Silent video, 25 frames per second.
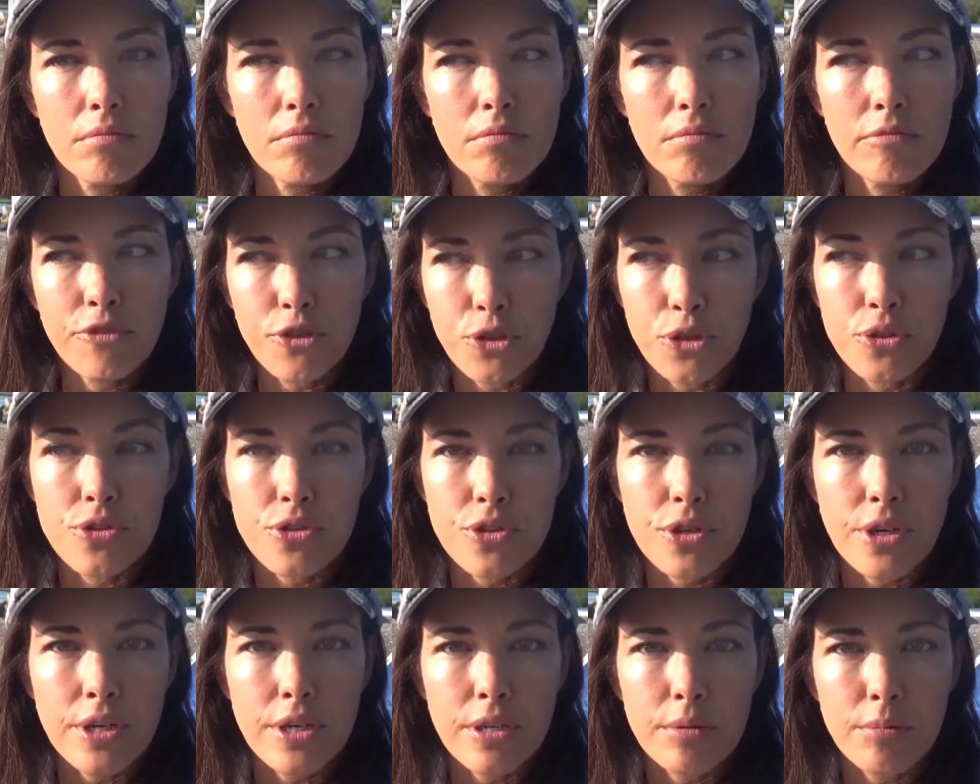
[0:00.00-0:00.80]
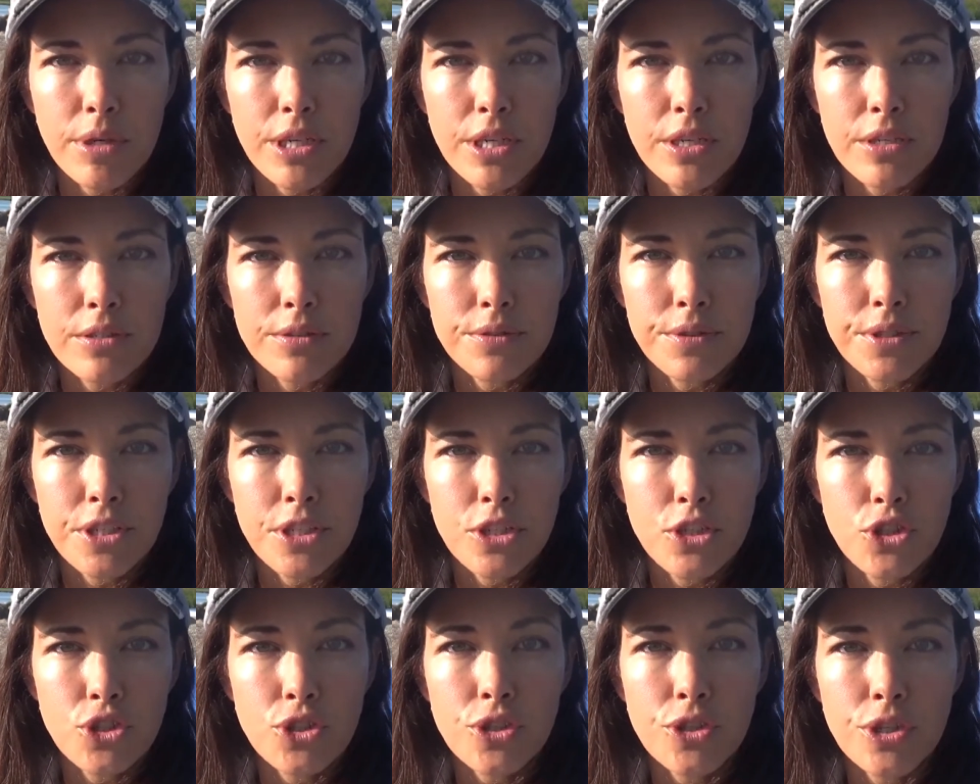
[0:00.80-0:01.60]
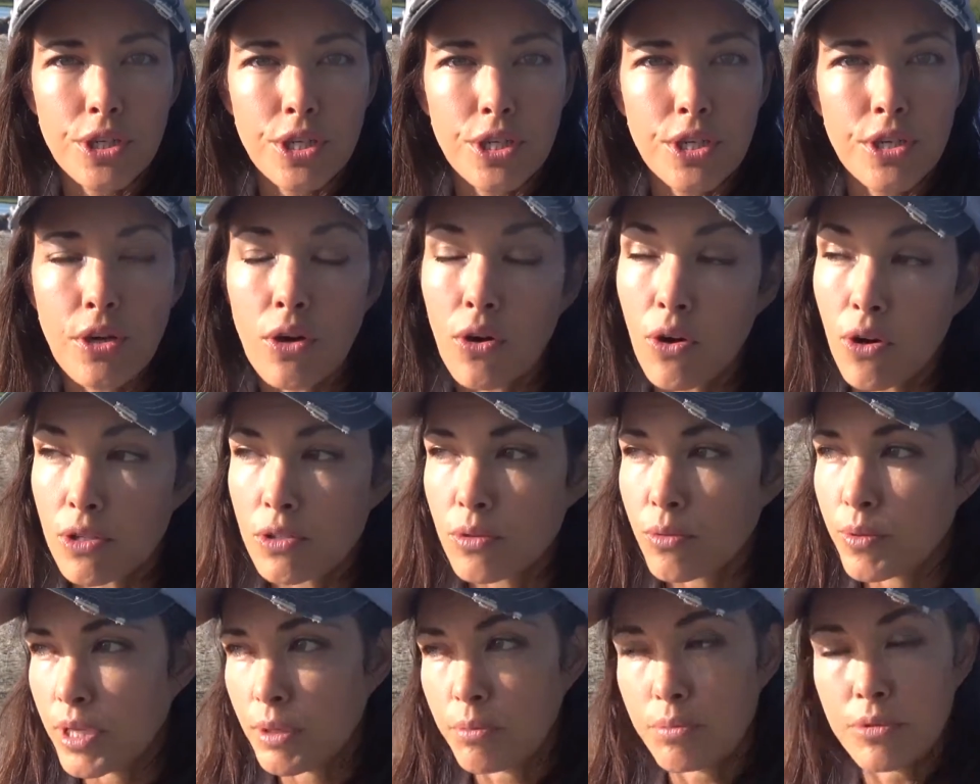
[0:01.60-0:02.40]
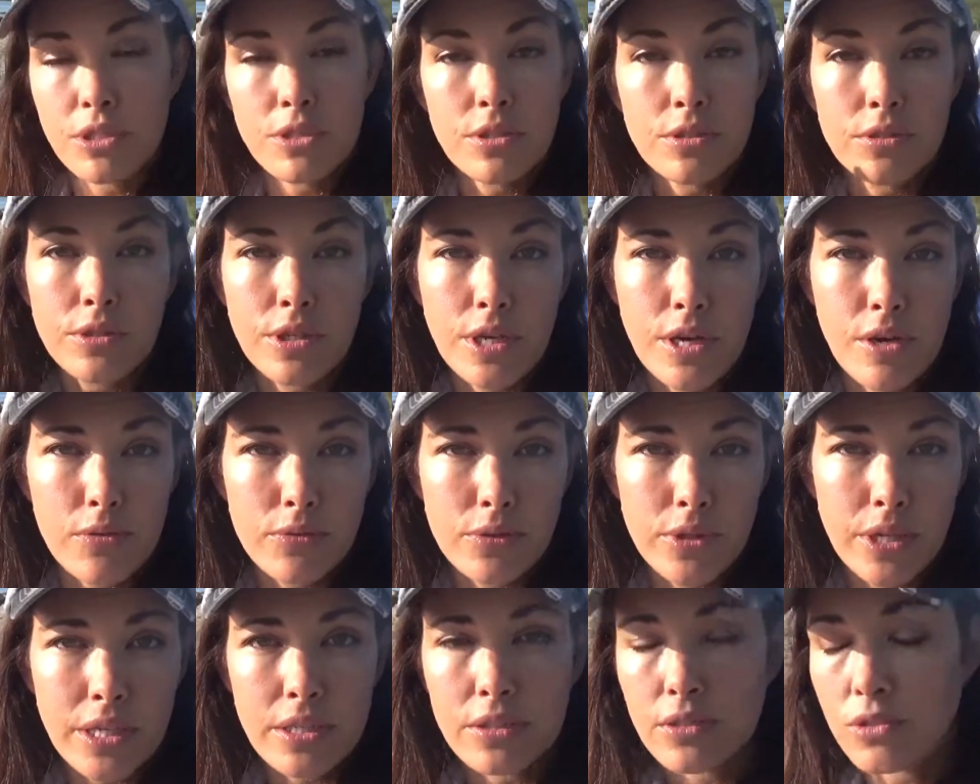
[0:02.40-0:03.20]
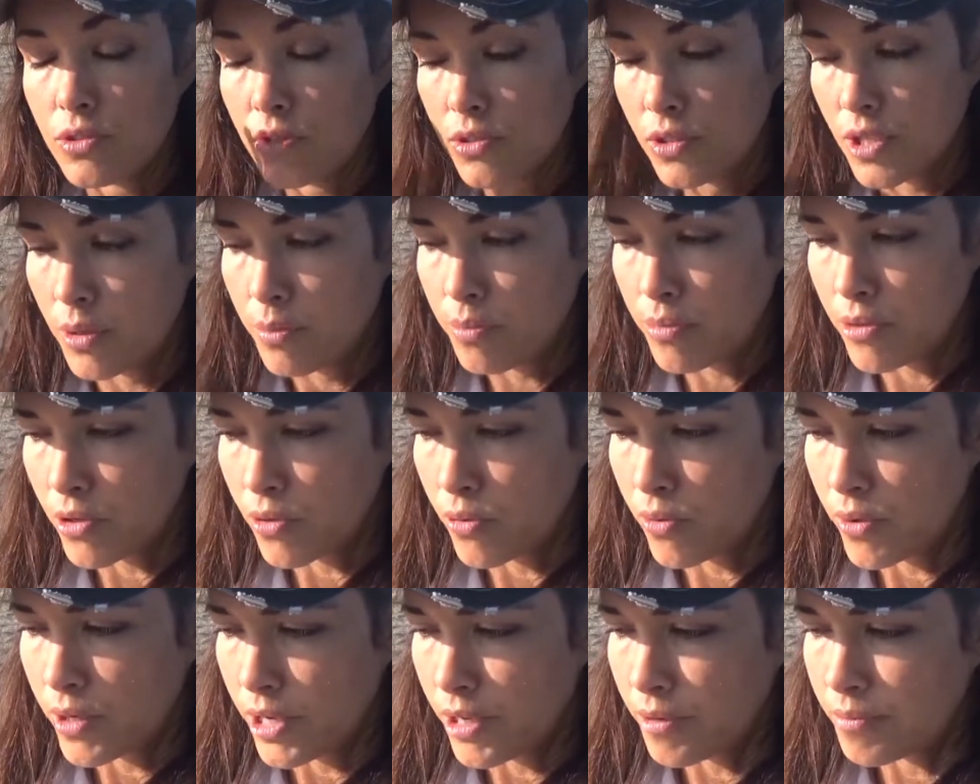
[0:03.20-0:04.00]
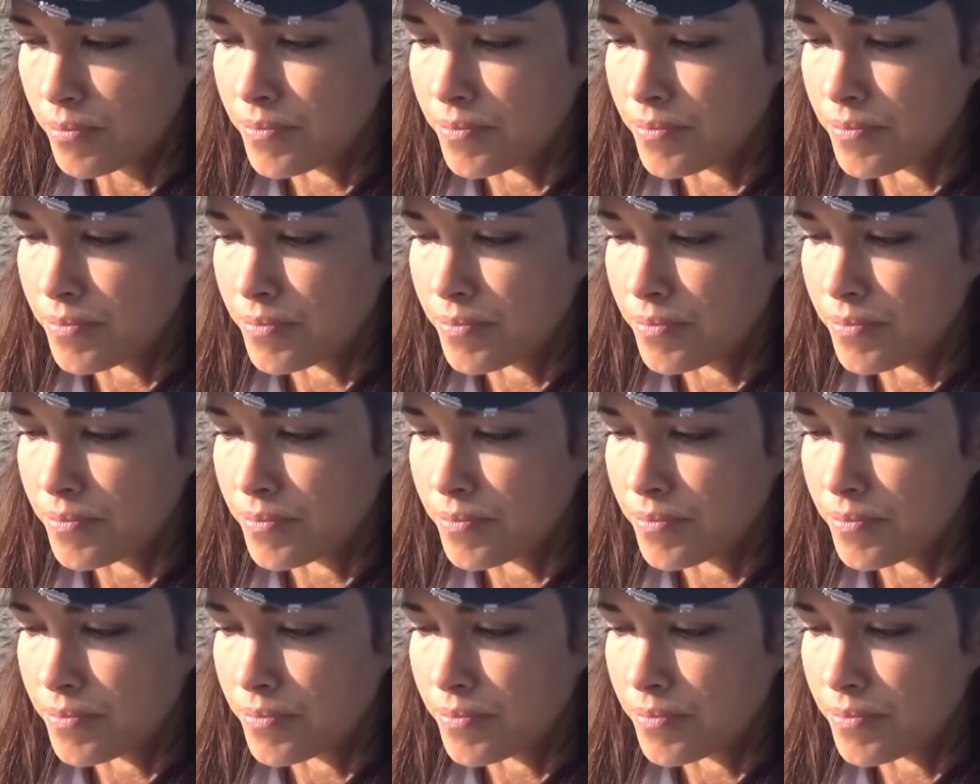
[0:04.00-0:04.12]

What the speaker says: first starting my Kundalini journey all the way up until now. Like, I'll just keep recording.